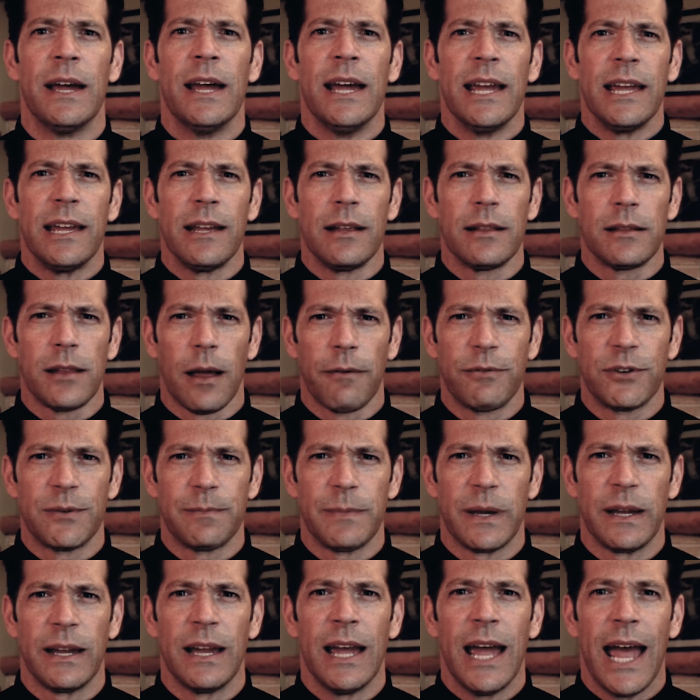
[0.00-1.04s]
He loves
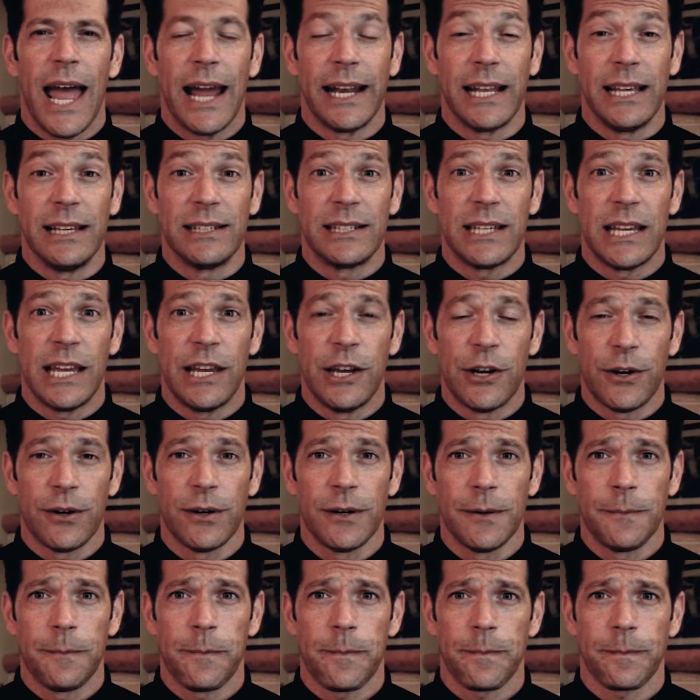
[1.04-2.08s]
me, and he's here.